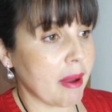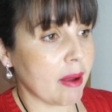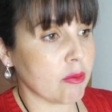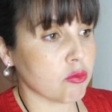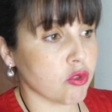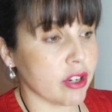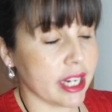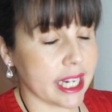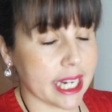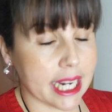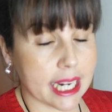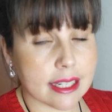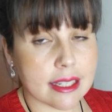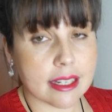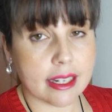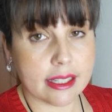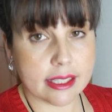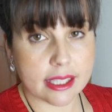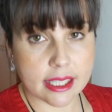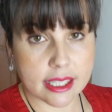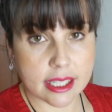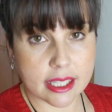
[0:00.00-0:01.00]
Really
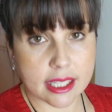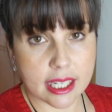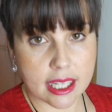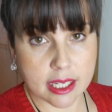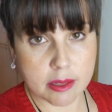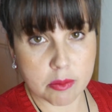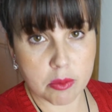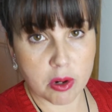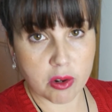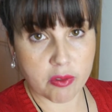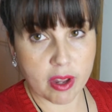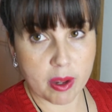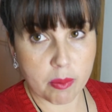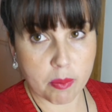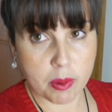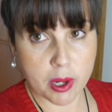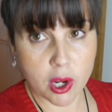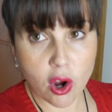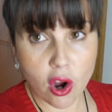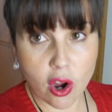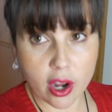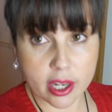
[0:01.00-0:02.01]
excited to see this movie
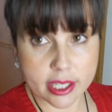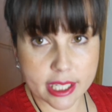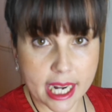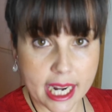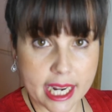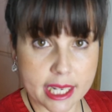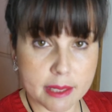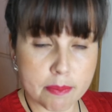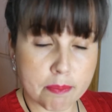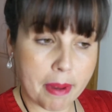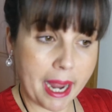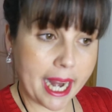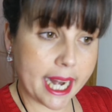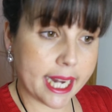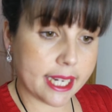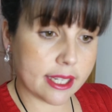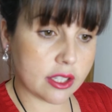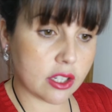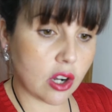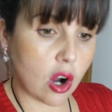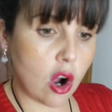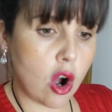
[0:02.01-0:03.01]
because it is
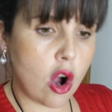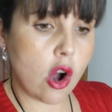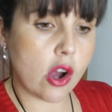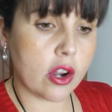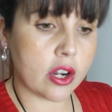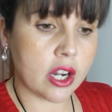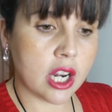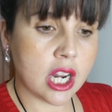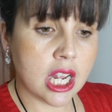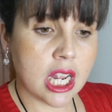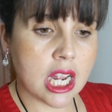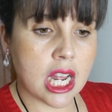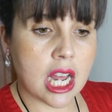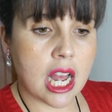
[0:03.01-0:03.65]
based on,